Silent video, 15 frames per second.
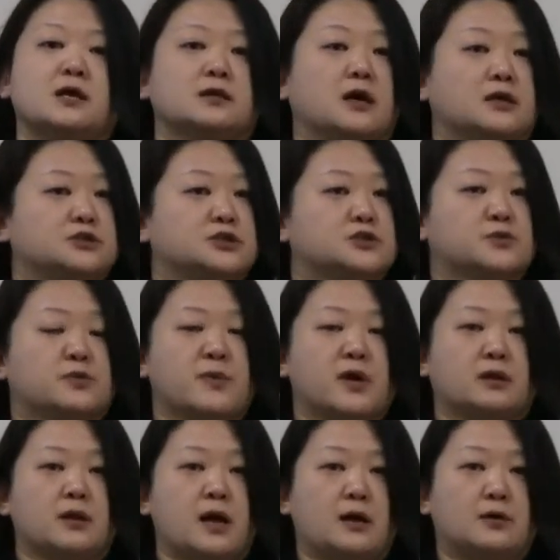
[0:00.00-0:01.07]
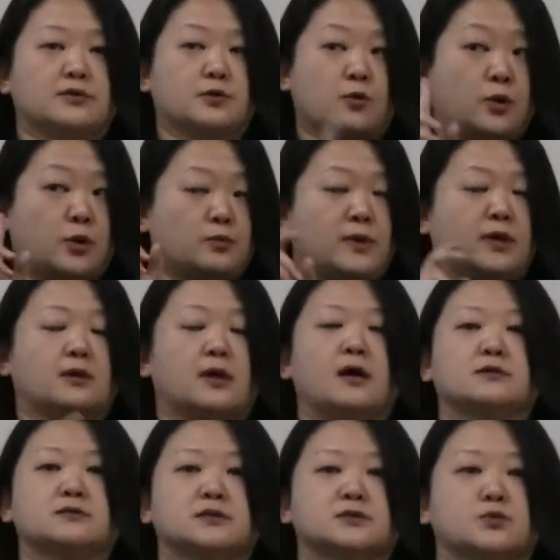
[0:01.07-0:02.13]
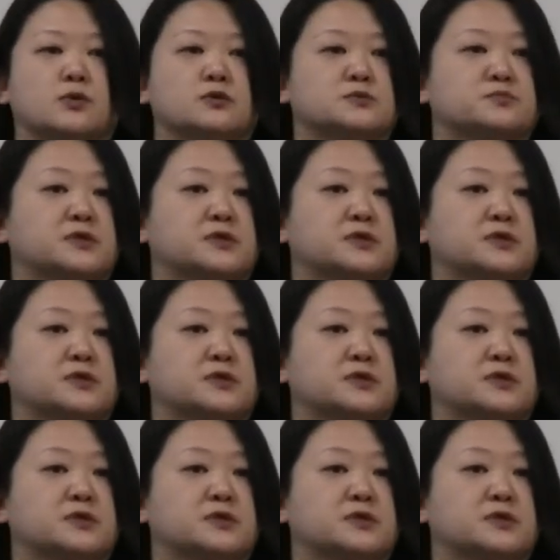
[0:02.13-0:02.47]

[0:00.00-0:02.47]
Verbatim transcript: not just with mental health, quote, mental health disorders,